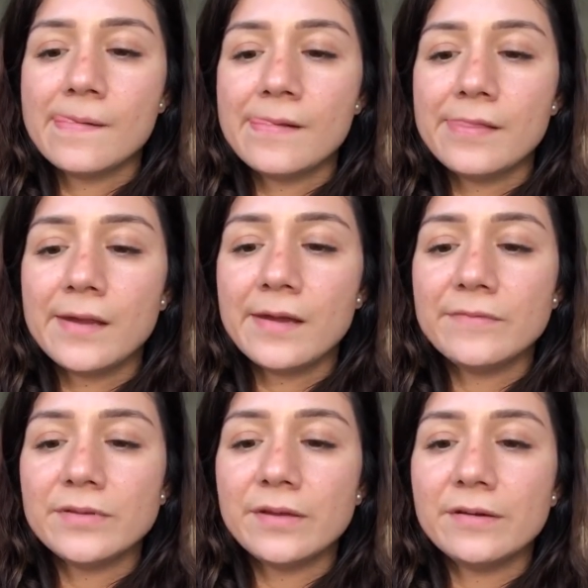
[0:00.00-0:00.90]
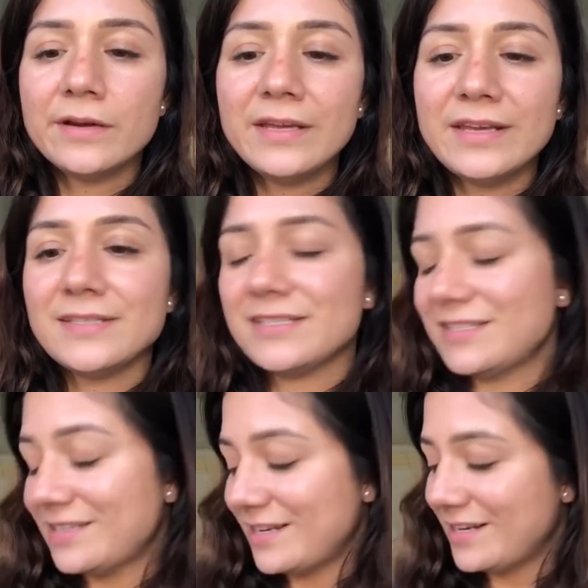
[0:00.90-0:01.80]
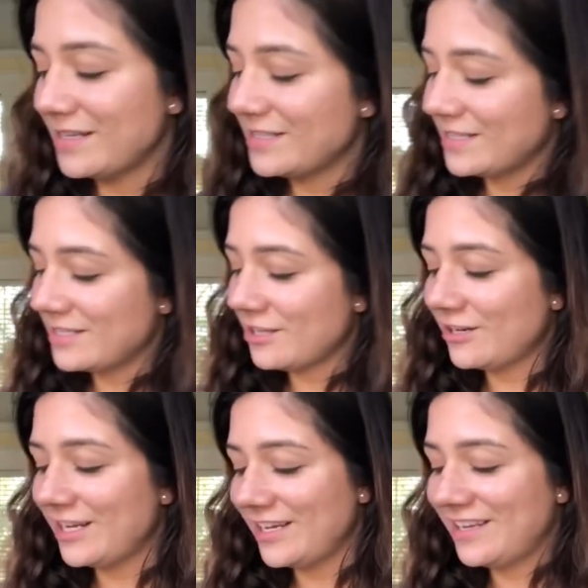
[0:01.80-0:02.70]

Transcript: Did I have celery? Yes, I did say celery.